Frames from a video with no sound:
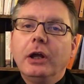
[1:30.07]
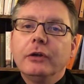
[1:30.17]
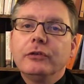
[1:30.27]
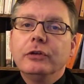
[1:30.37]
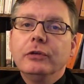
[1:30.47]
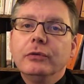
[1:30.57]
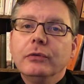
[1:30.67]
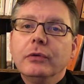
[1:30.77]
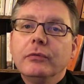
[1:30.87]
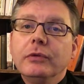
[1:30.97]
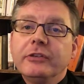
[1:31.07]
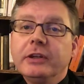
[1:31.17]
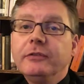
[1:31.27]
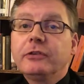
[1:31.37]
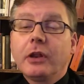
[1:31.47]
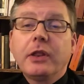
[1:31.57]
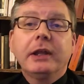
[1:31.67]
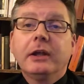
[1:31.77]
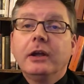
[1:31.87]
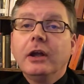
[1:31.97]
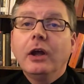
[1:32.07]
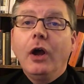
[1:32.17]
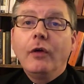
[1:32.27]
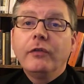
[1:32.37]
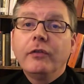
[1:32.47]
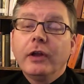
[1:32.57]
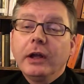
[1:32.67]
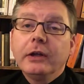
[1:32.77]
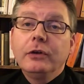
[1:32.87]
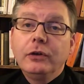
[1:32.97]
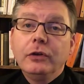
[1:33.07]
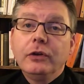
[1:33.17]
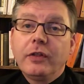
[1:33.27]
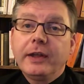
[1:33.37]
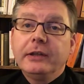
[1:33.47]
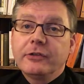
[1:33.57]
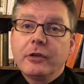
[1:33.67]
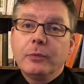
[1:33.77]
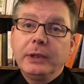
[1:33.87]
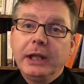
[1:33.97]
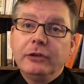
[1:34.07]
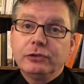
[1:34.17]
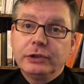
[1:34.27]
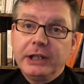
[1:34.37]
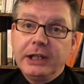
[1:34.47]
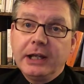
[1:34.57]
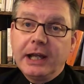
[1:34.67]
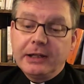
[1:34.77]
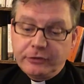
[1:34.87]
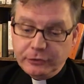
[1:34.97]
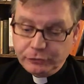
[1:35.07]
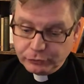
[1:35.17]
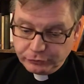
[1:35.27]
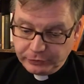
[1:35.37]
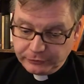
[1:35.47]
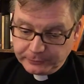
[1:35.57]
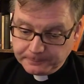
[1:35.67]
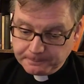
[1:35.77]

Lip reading: to receive something of the good things that we enjoy here at St George's.